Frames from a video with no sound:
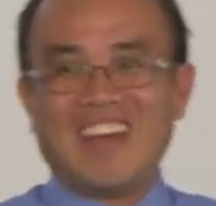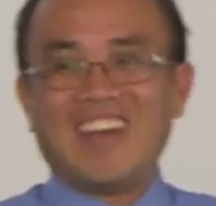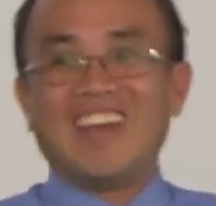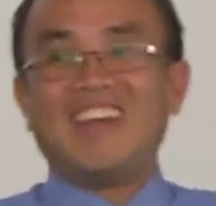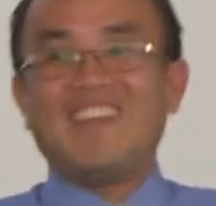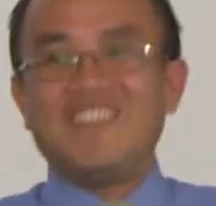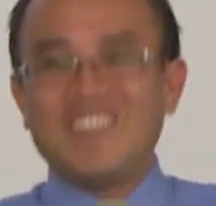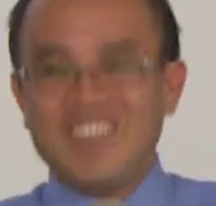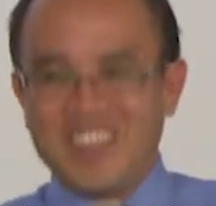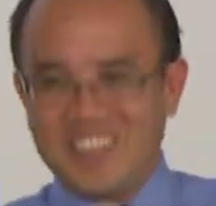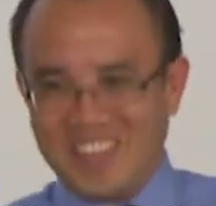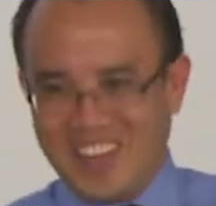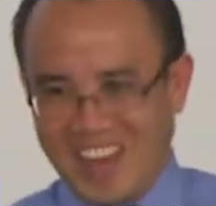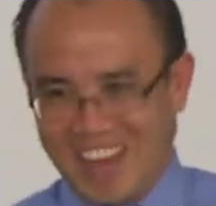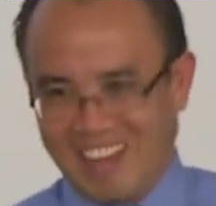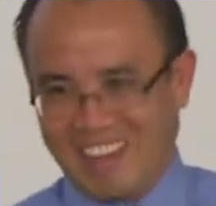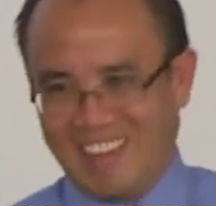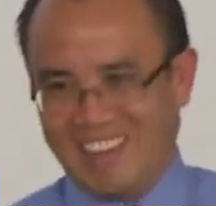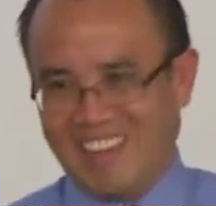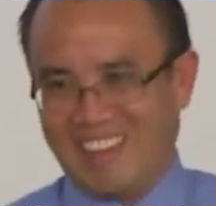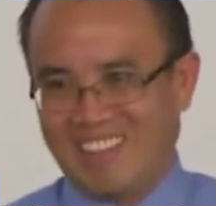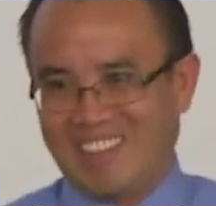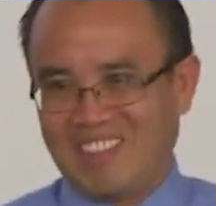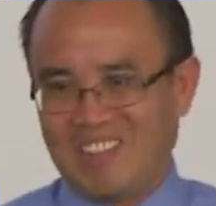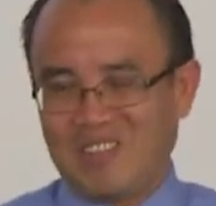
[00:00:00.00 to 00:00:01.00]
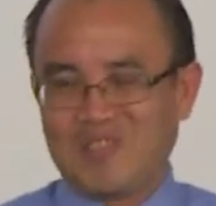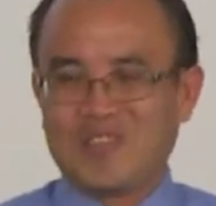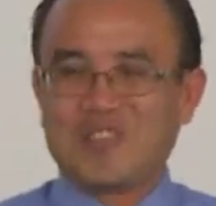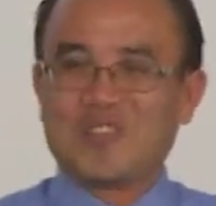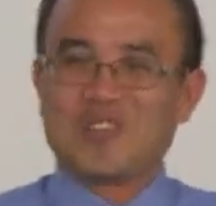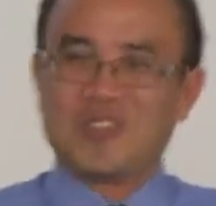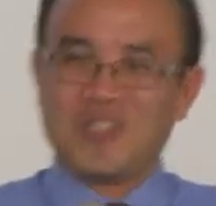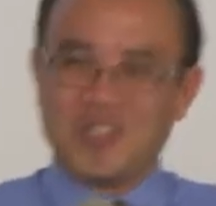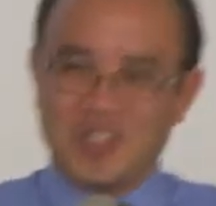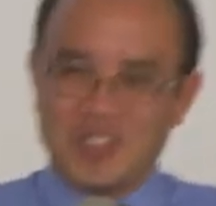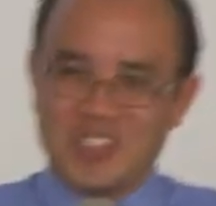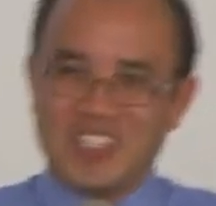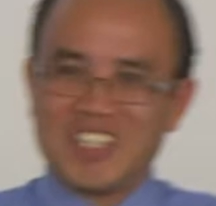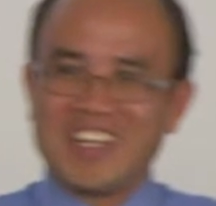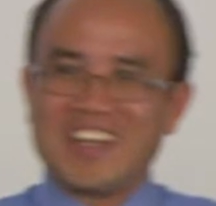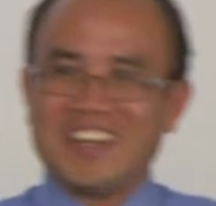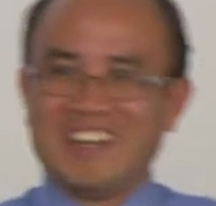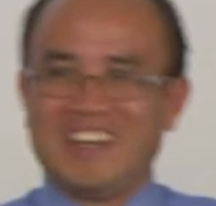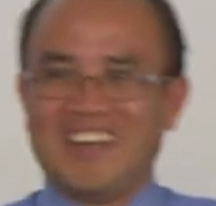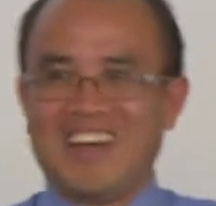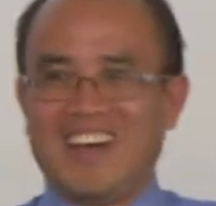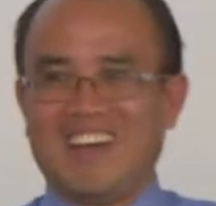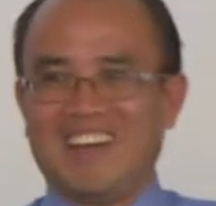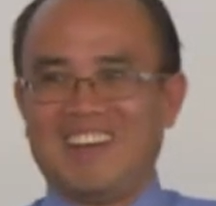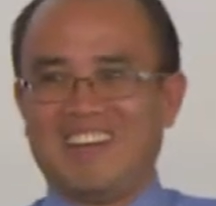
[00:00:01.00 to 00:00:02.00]
Indirectly, of course you don't say
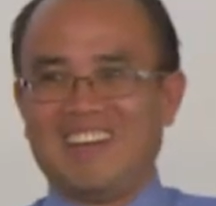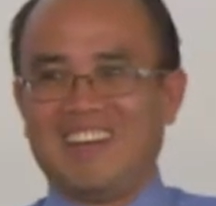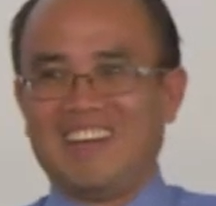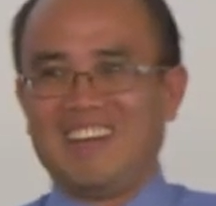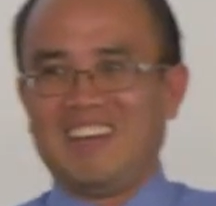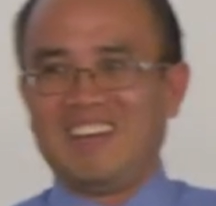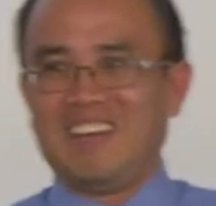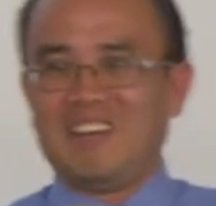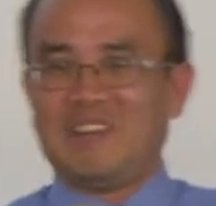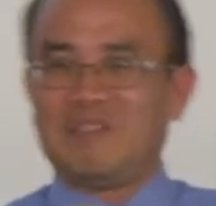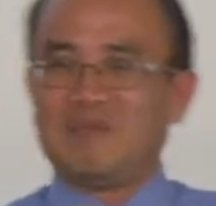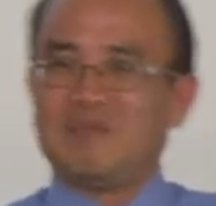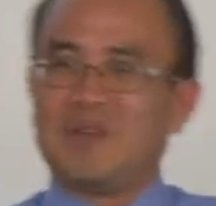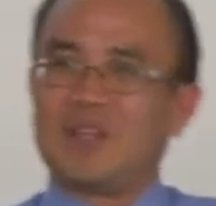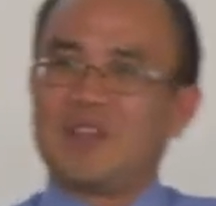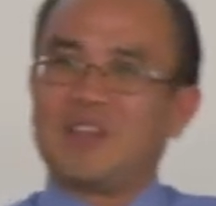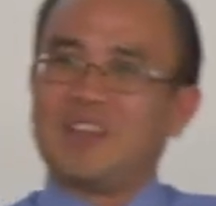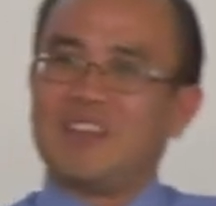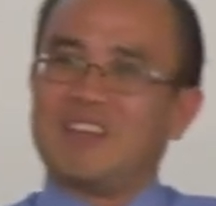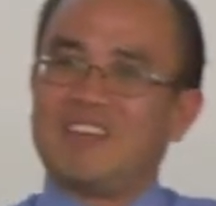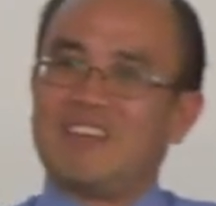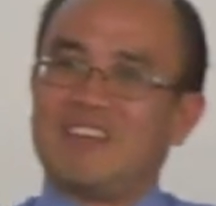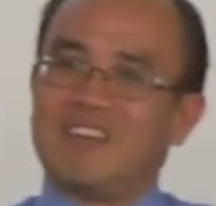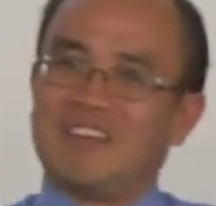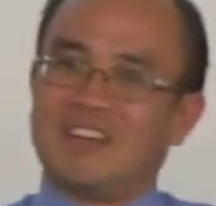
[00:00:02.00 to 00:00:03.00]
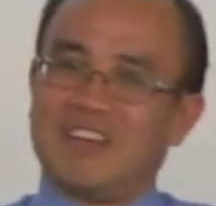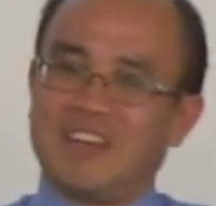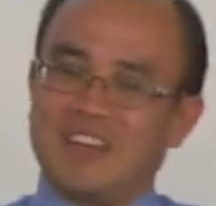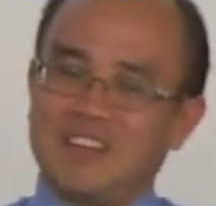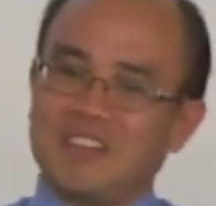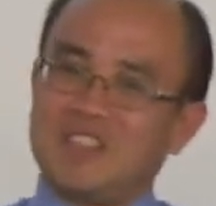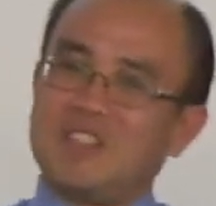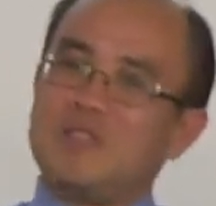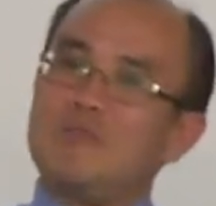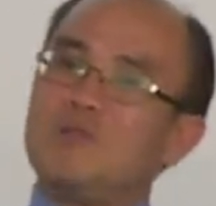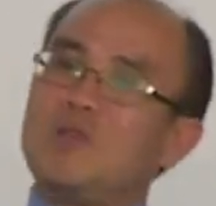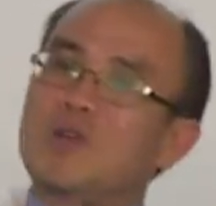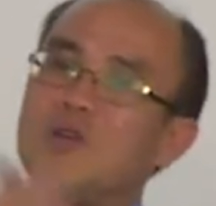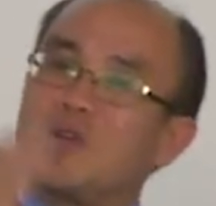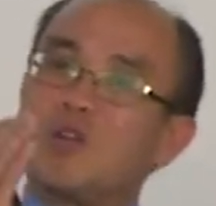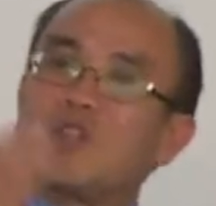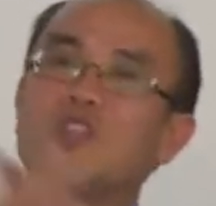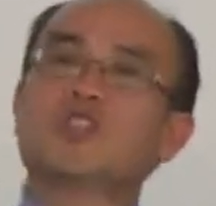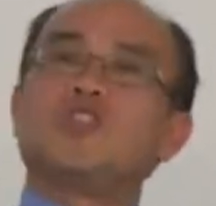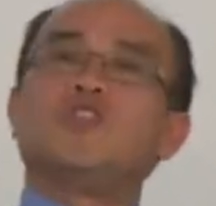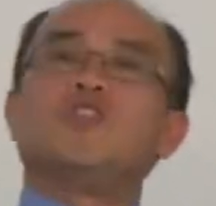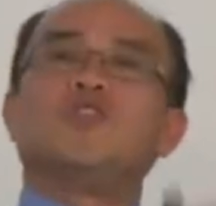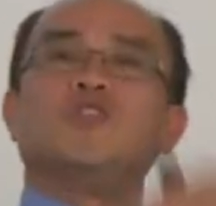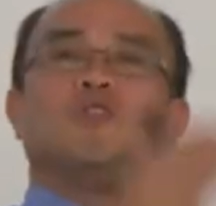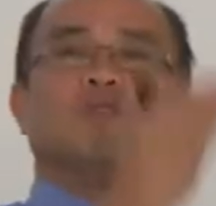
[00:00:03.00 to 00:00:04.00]
that. But you see,
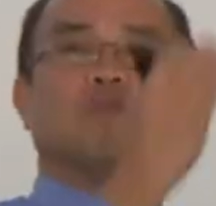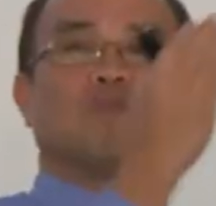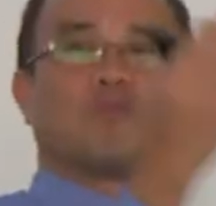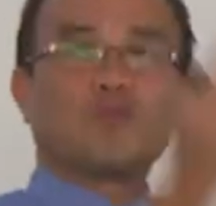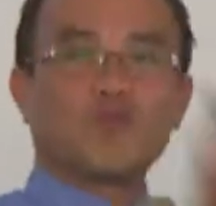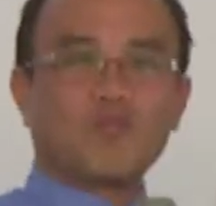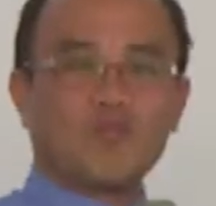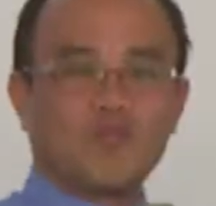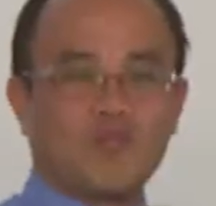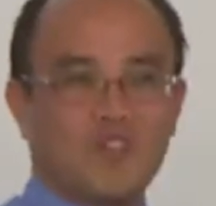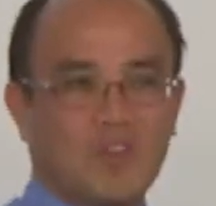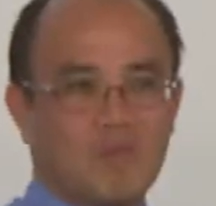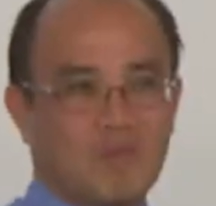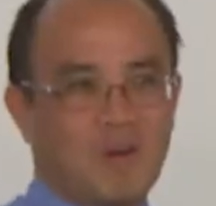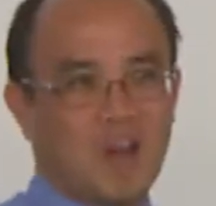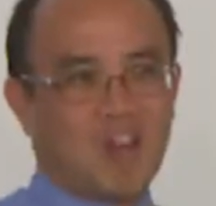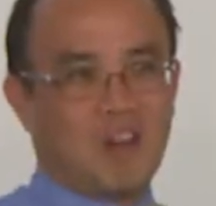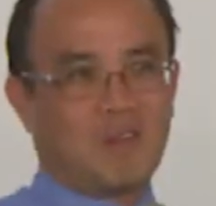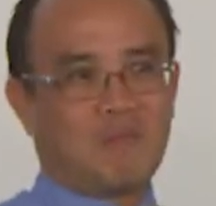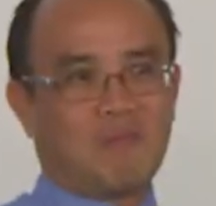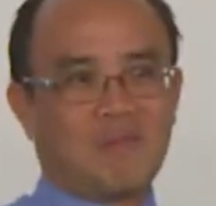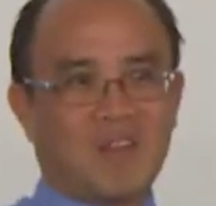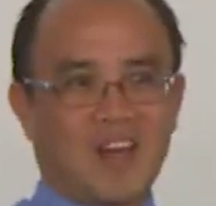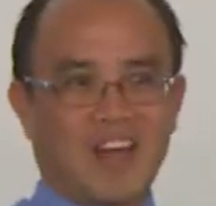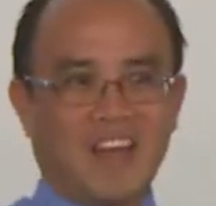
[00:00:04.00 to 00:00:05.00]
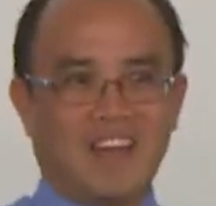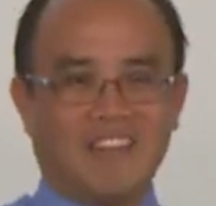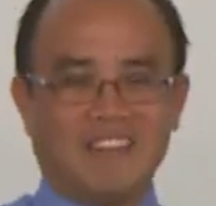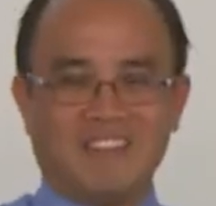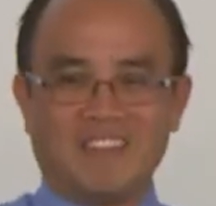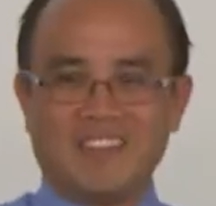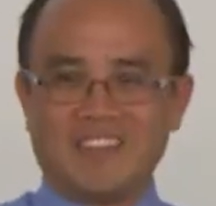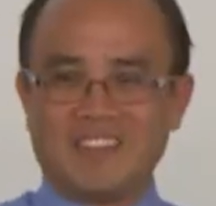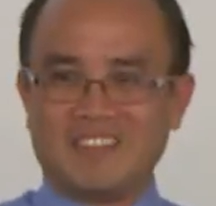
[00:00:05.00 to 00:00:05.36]
because you improve the bottom line.